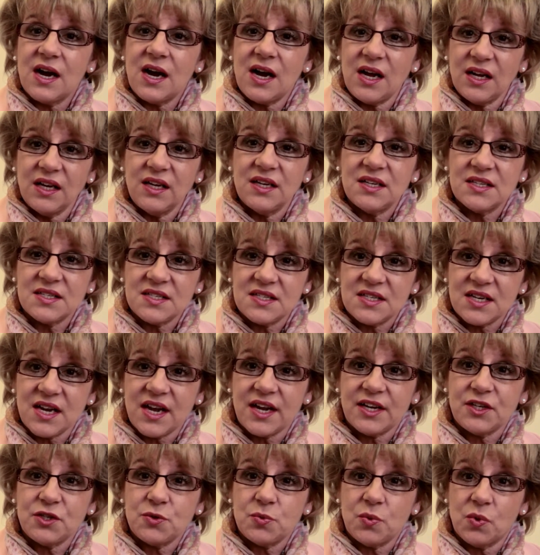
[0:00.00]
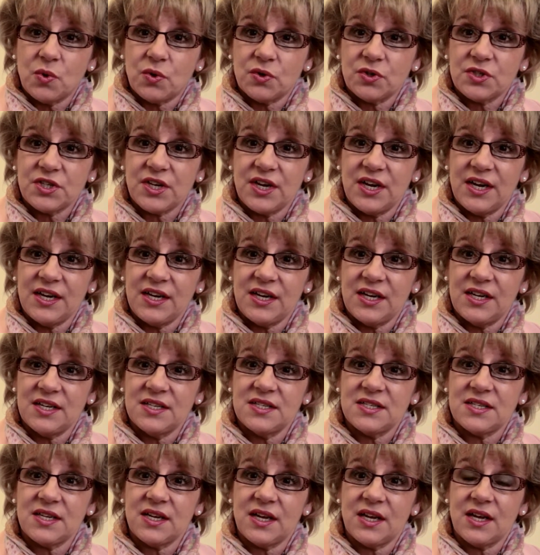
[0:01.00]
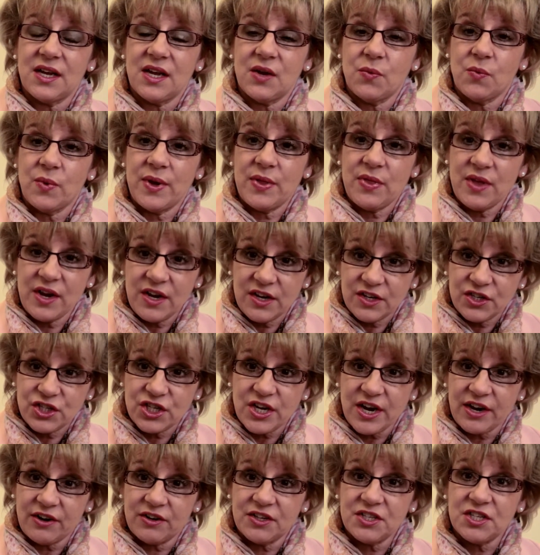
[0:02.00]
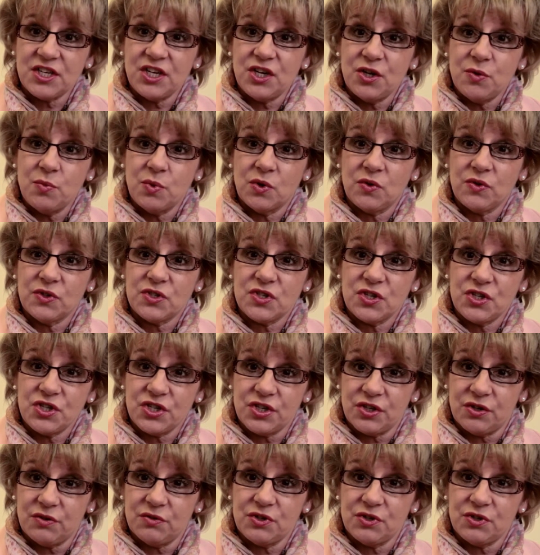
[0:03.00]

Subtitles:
understand what it is within a charity you want to do.